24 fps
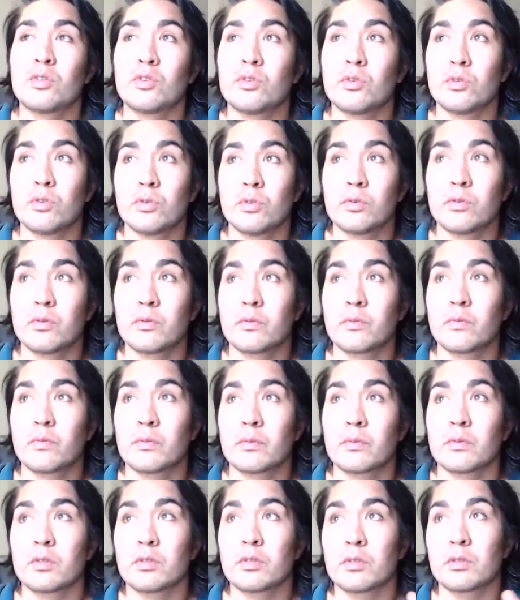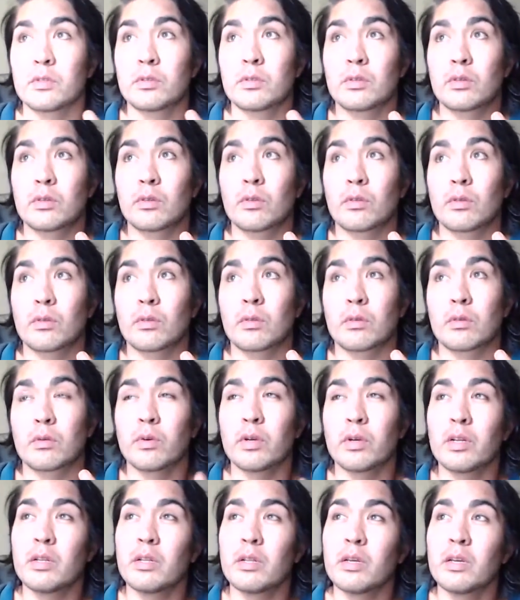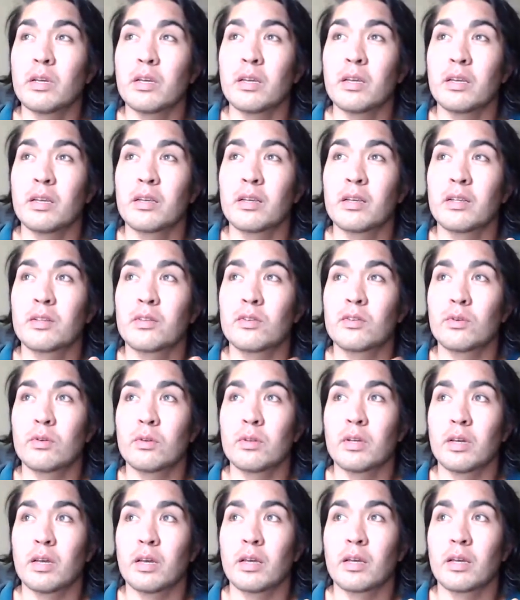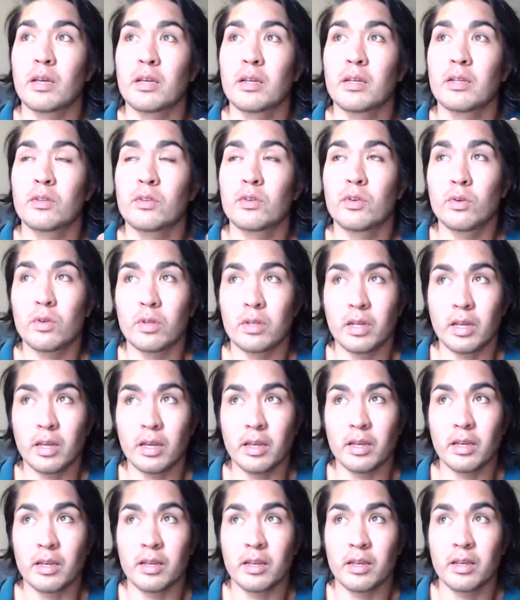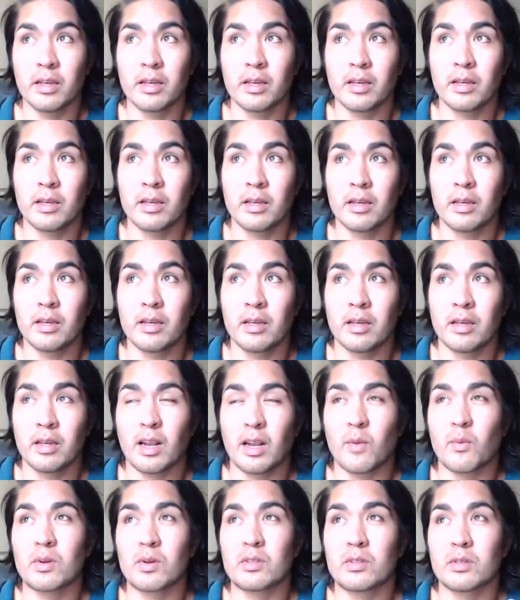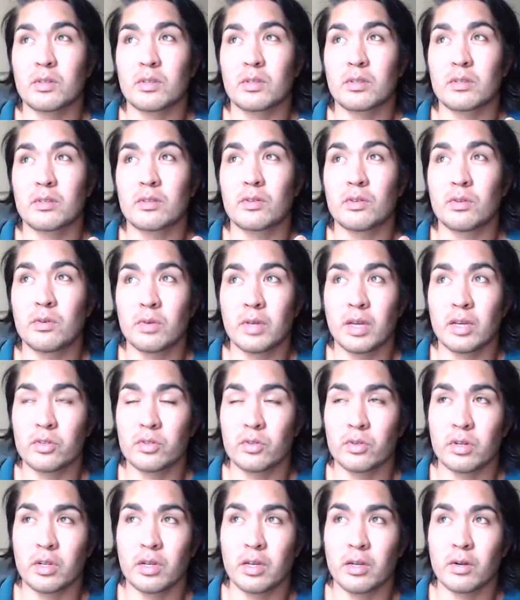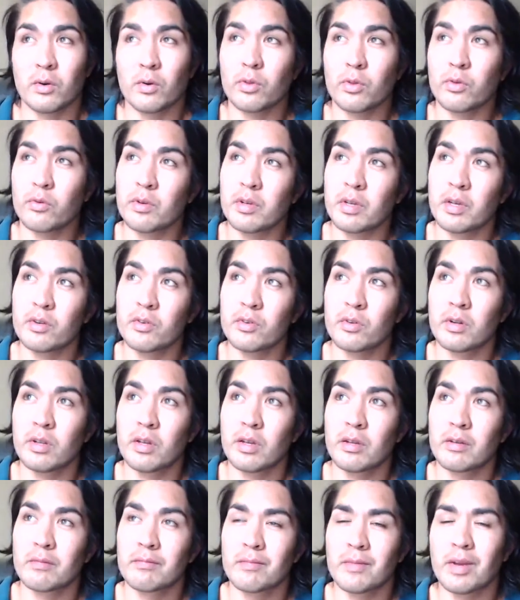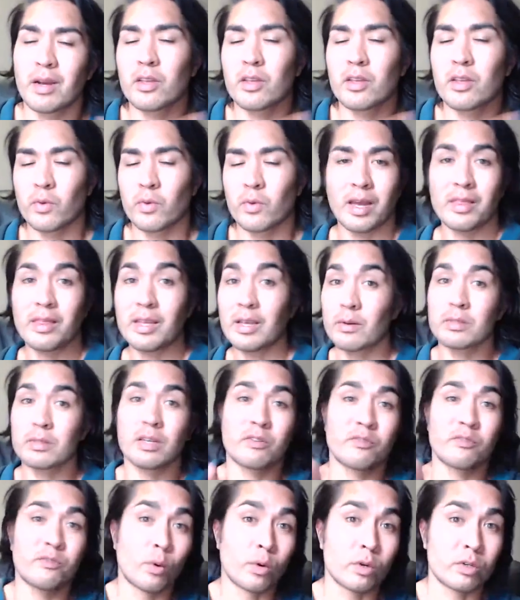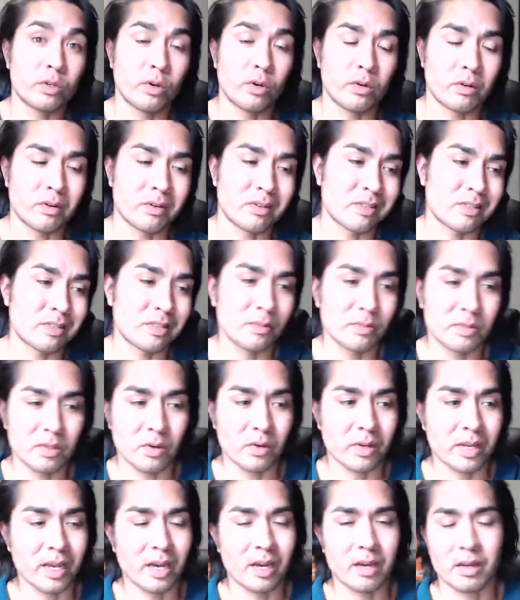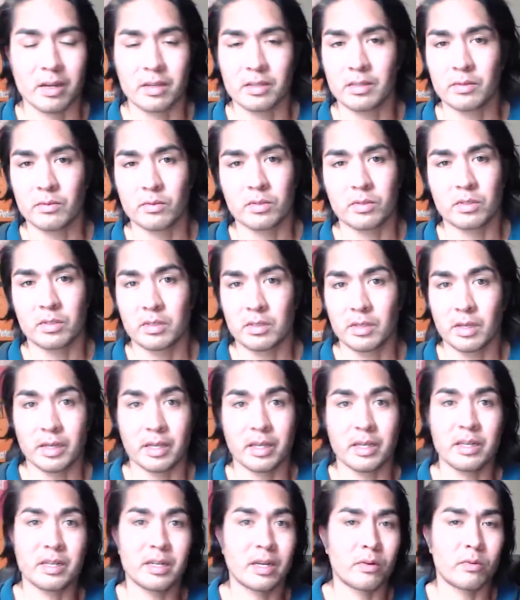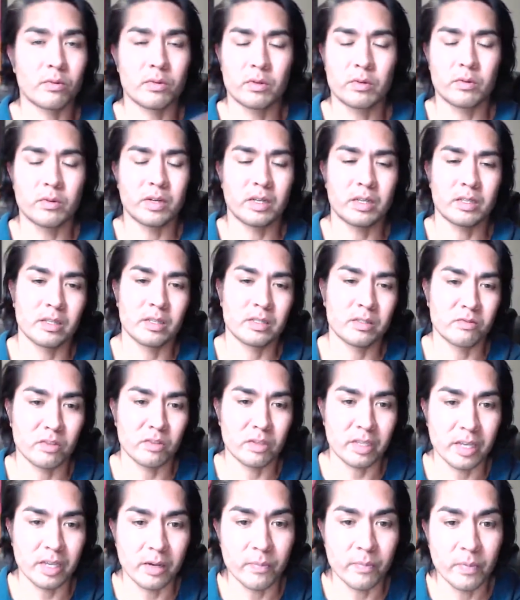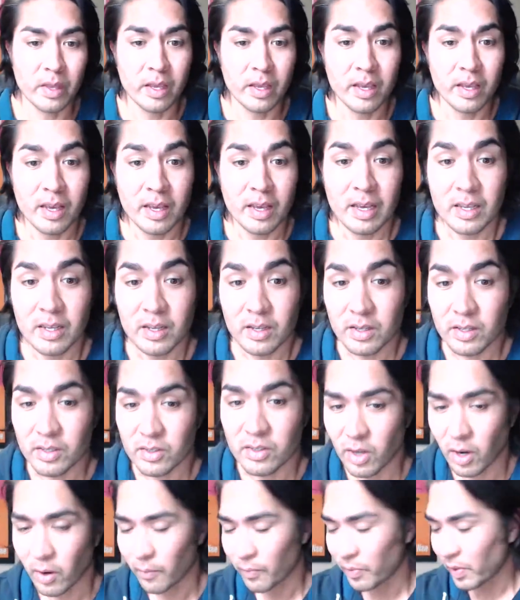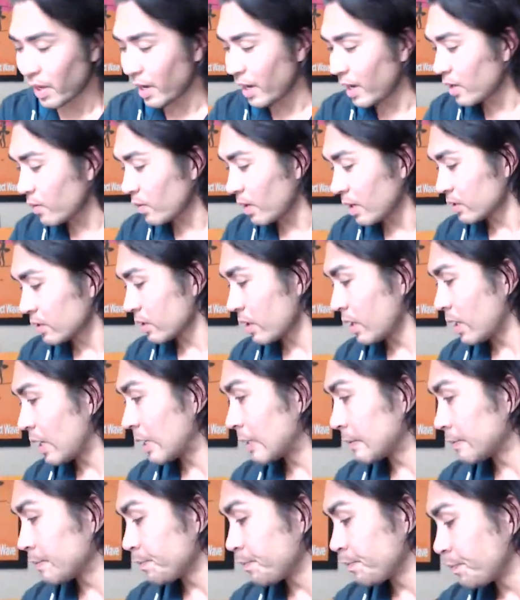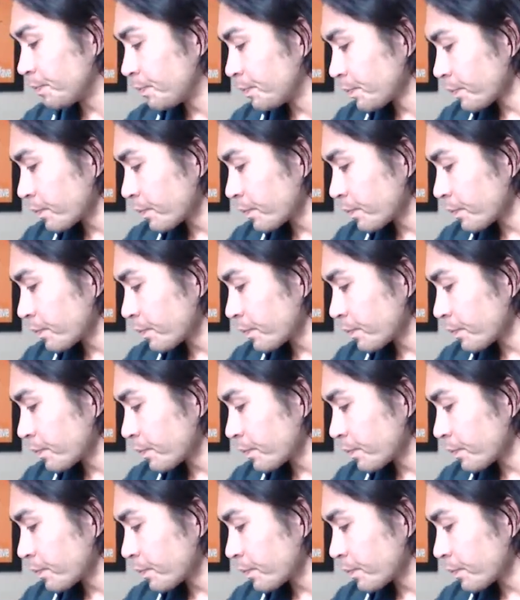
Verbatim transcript: to three today, two today, two today, and I went to two yesterday or three yesterday. Either way, I think it was like four total because some don't count because it was just like in and out real quick. It doesn't really count. So, anyways, um,